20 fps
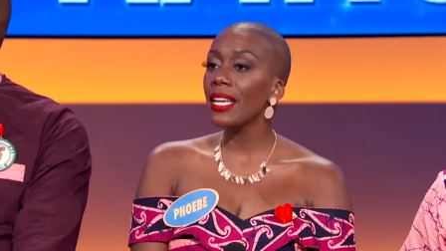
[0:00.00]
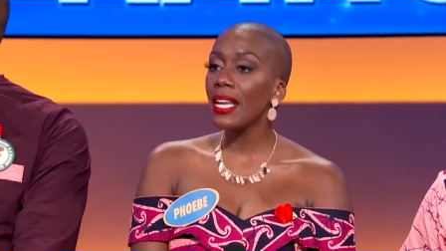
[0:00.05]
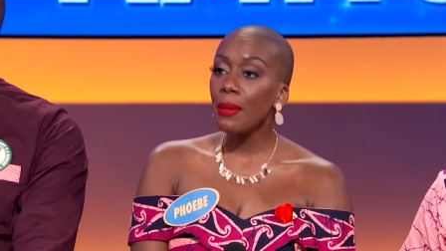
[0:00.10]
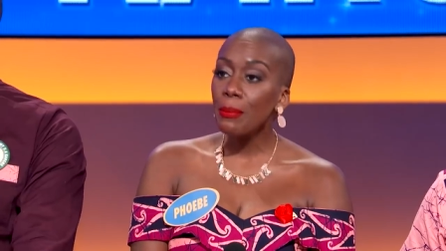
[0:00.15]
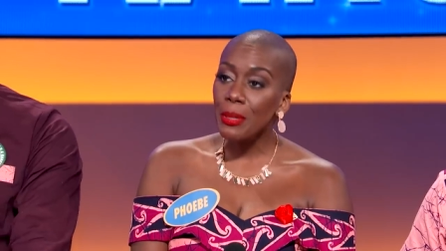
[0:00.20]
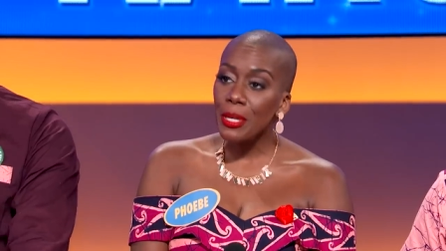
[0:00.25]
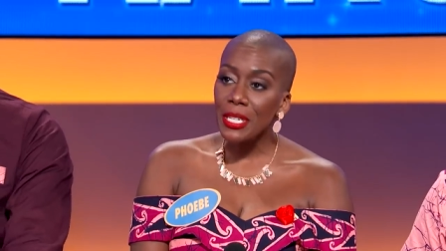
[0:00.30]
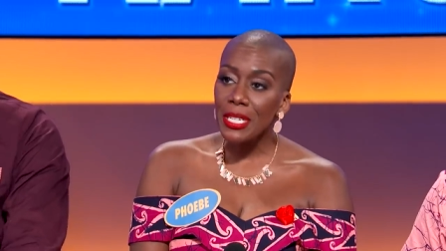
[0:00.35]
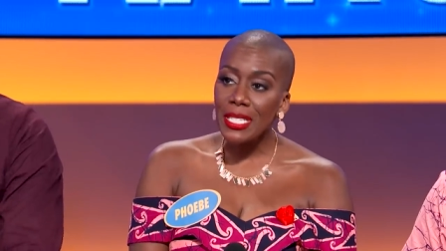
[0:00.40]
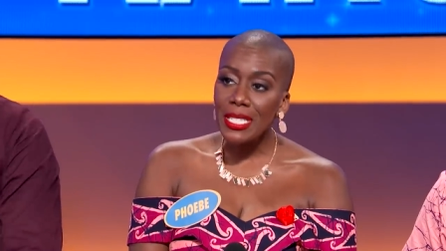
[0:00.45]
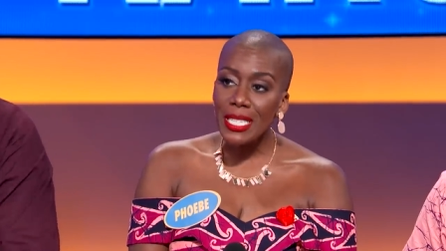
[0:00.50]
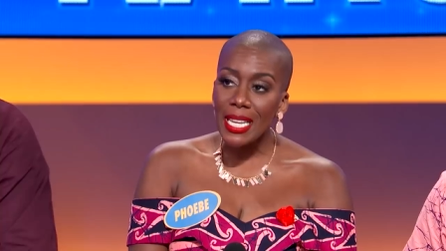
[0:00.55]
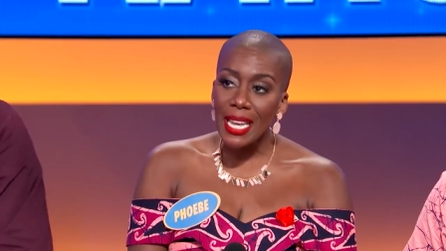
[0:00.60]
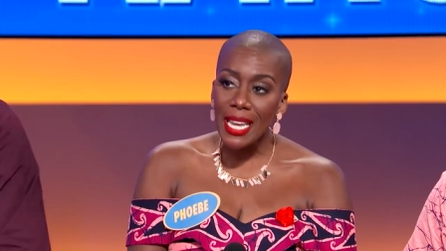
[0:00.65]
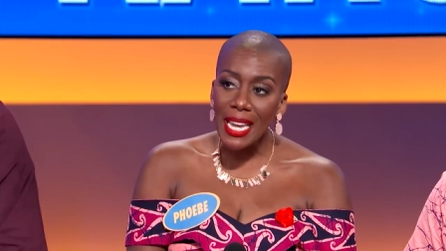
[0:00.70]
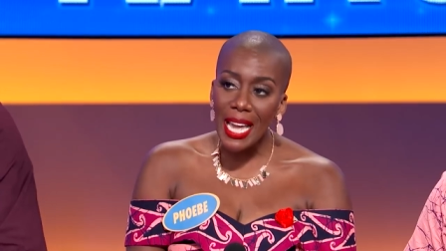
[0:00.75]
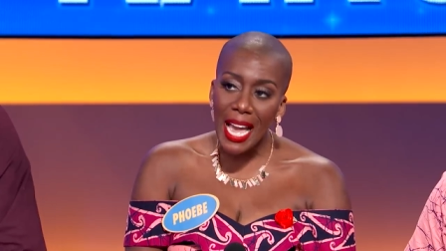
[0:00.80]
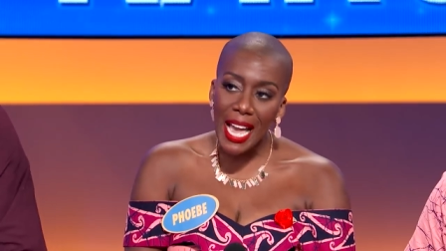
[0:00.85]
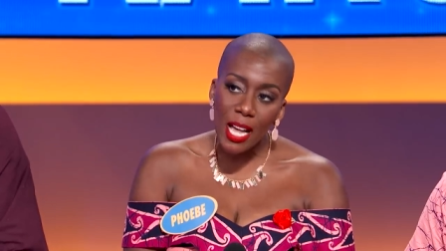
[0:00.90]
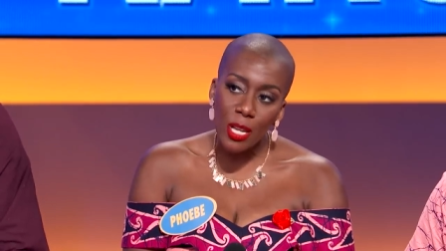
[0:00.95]
I'm gonna
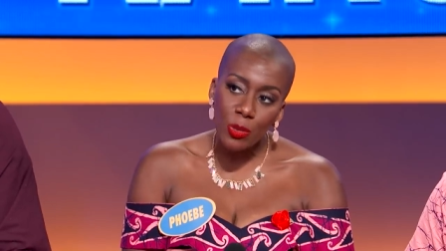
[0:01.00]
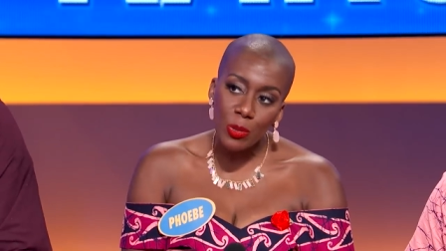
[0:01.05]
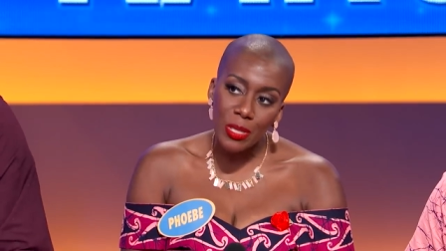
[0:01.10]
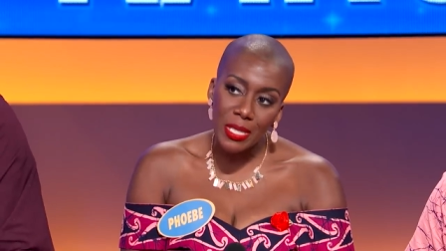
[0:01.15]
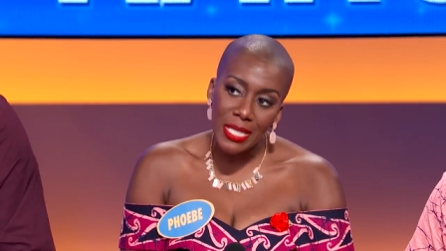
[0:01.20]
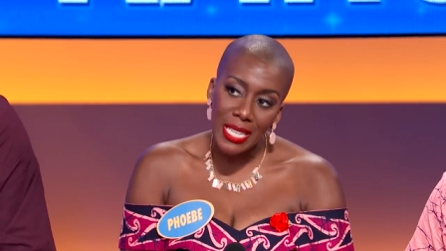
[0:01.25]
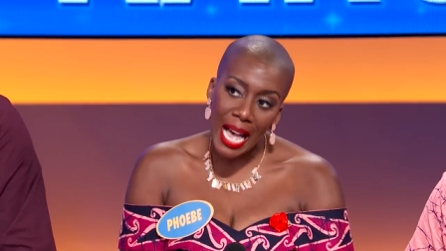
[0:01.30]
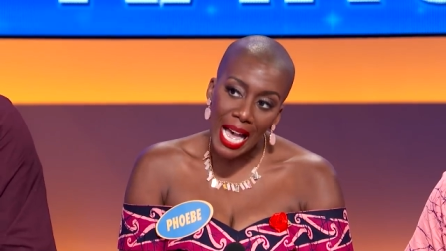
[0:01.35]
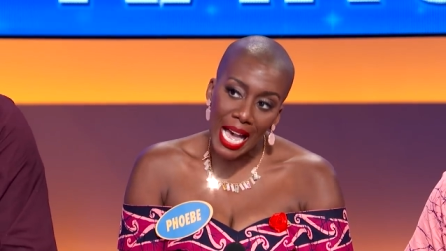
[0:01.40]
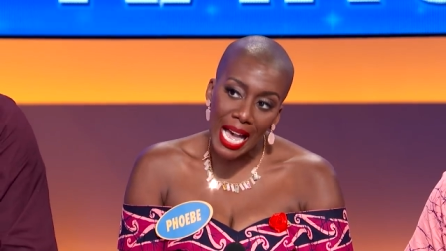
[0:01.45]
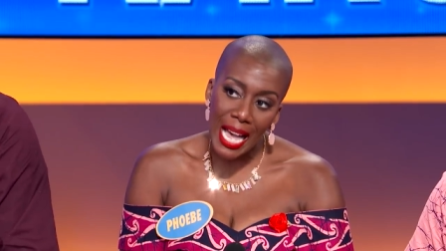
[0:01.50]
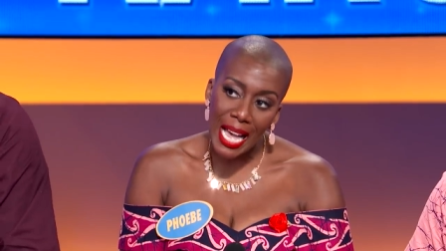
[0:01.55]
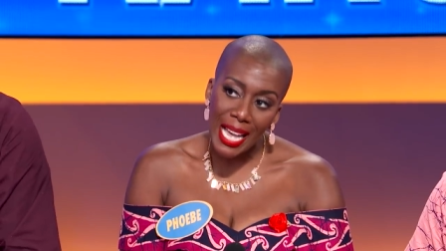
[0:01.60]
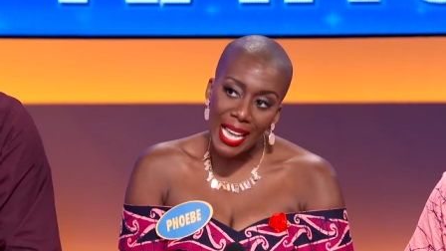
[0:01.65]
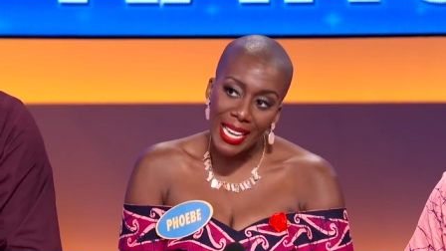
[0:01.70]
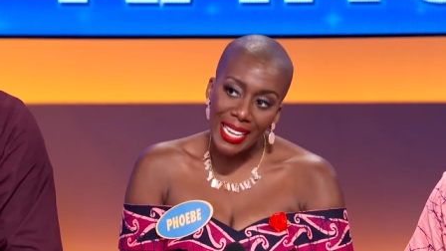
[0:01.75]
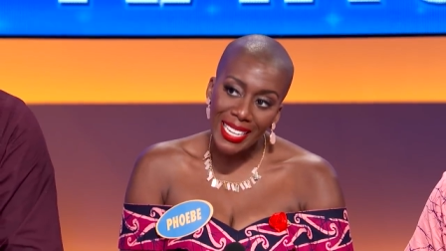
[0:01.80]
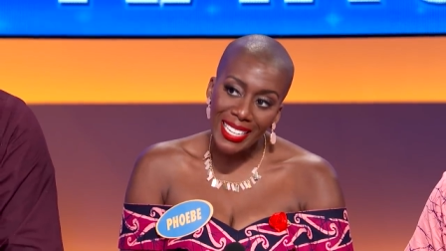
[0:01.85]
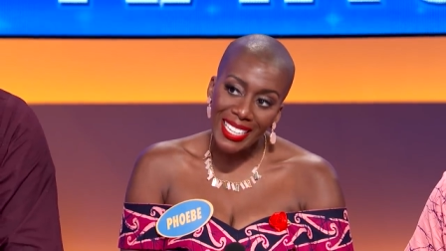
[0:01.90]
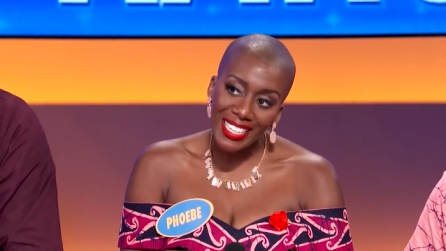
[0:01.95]
say
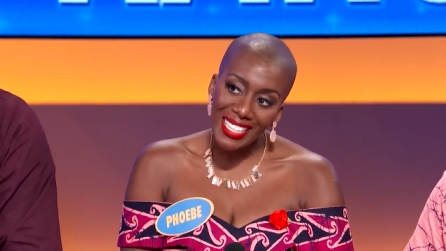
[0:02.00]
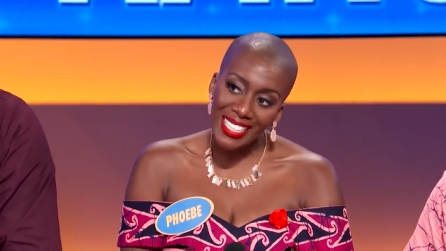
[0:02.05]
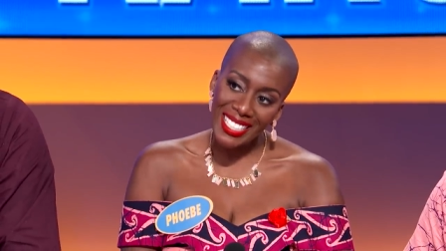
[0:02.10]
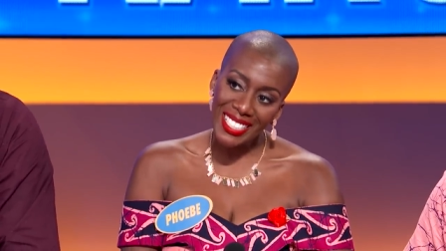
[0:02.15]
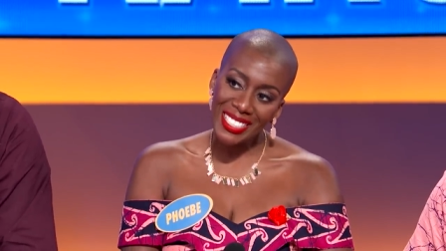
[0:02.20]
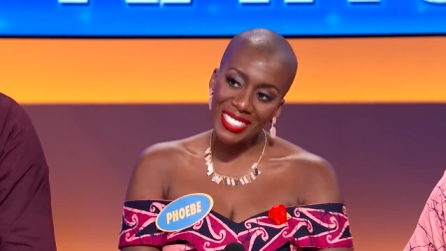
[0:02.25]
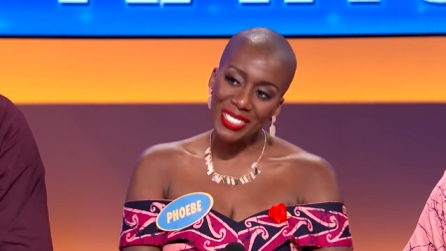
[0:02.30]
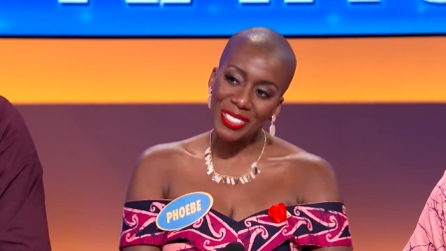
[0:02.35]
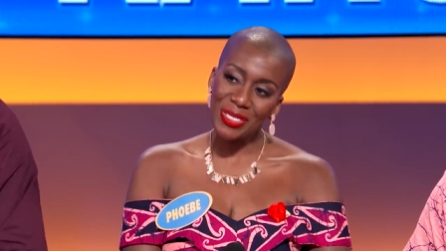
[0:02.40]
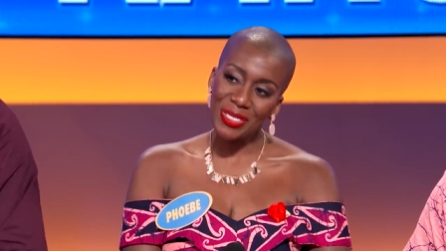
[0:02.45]
outside. Ooh,